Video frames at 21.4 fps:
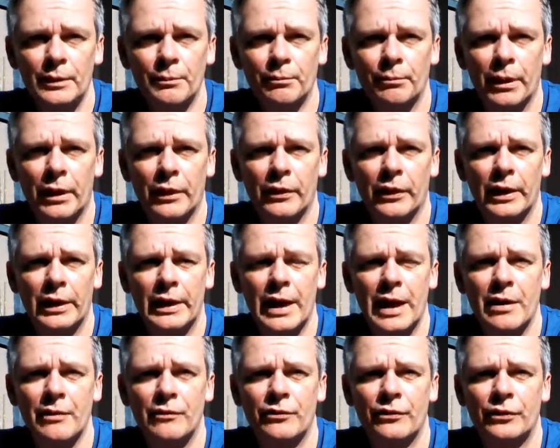but they
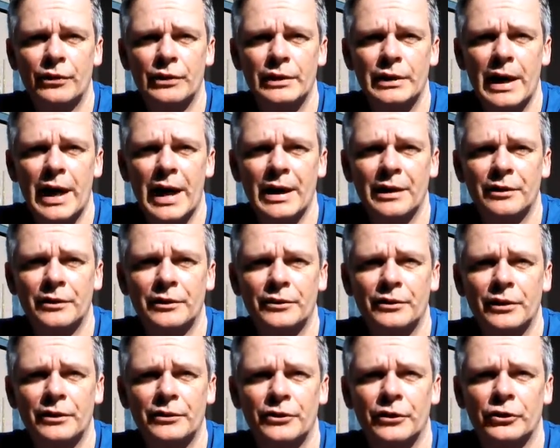have the added
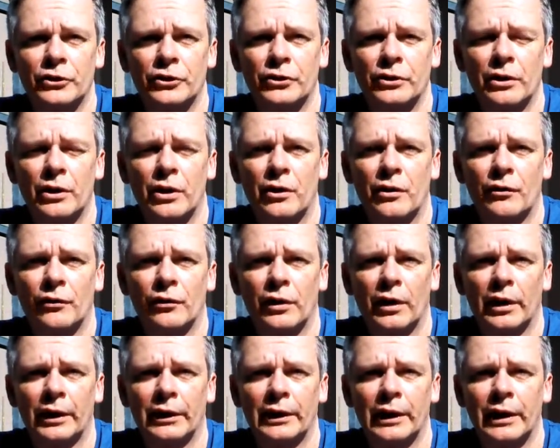addition of
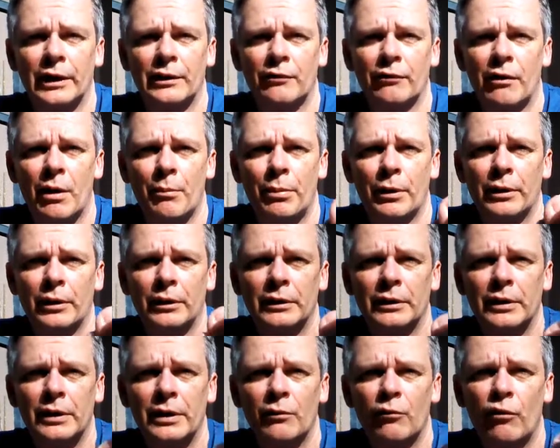like a rubber
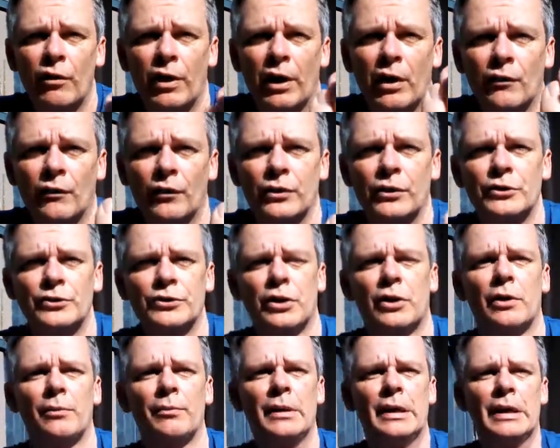valve on the
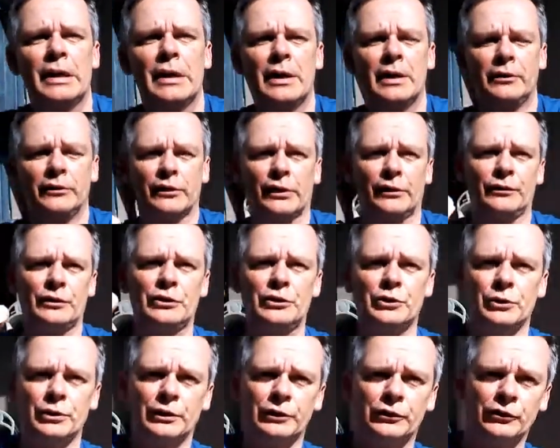top. So if you're
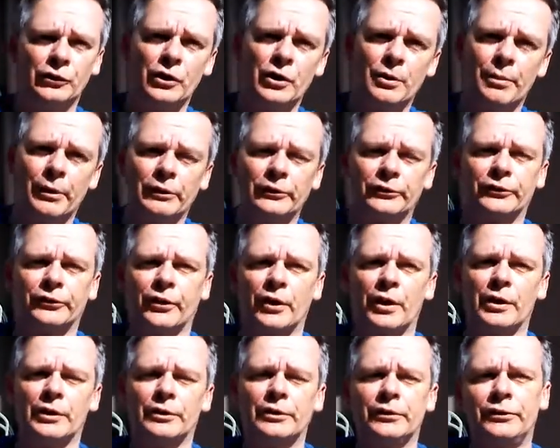doing turbo
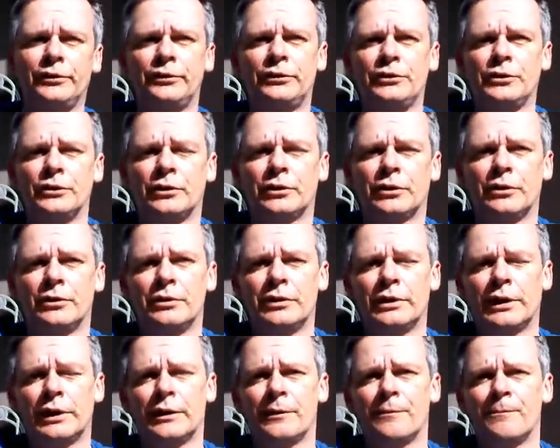ciders, you can